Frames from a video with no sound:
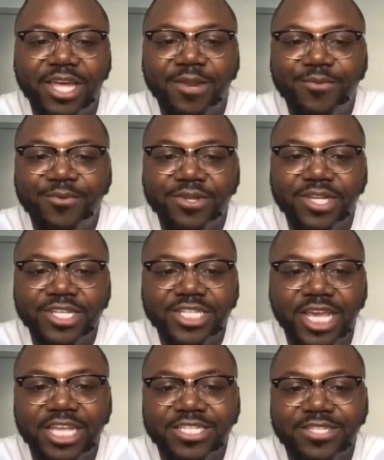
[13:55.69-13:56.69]
You got to be willing to
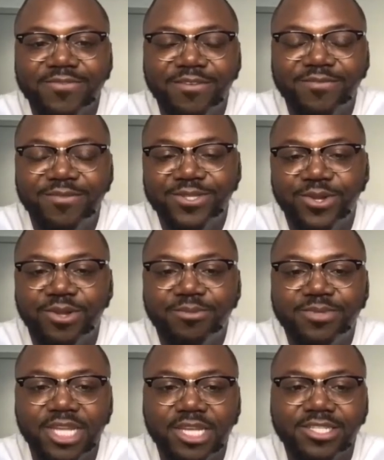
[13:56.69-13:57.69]
change if, if the
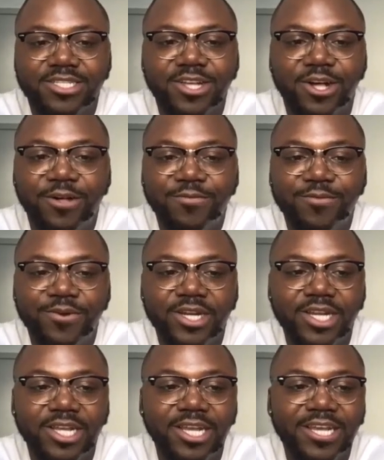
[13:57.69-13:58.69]
circumstances call
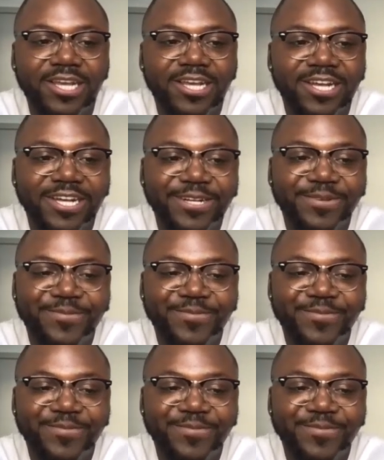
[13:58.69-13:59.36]
for it. Um,